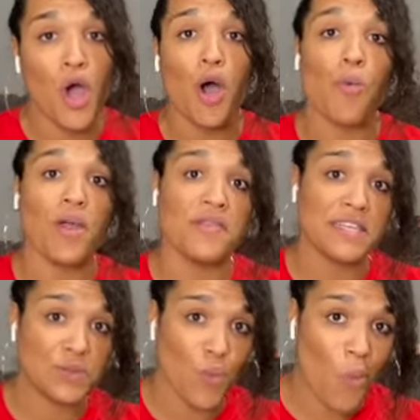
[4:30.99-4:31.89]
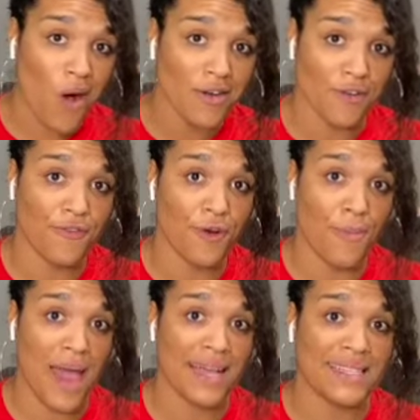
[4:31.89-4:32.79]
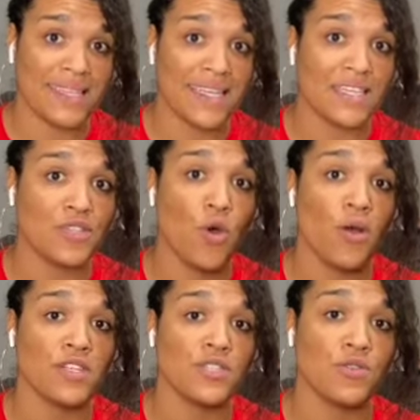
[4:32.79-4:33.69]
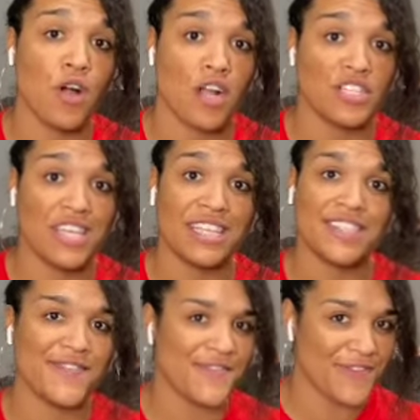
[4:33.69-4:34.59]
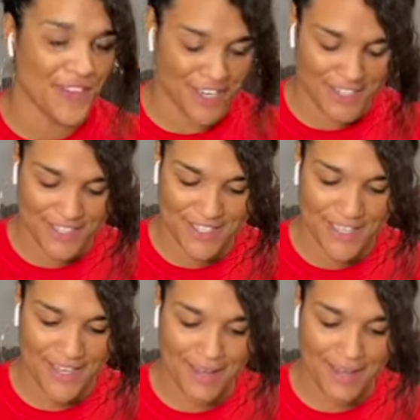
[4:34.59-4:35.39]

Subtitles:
of when this wonderful magazine is going to launch its first